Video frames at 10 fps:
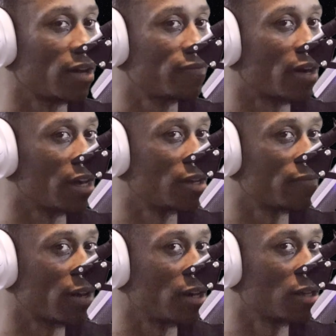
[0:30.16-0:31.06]
fire
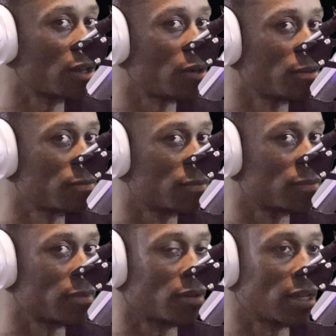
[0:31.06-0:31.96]
alarm?
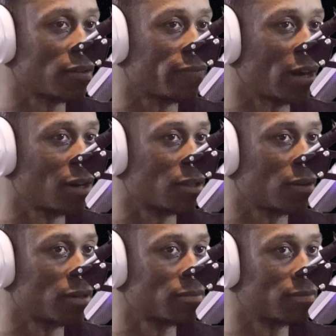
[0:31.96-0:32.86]
No, not the fire alarm.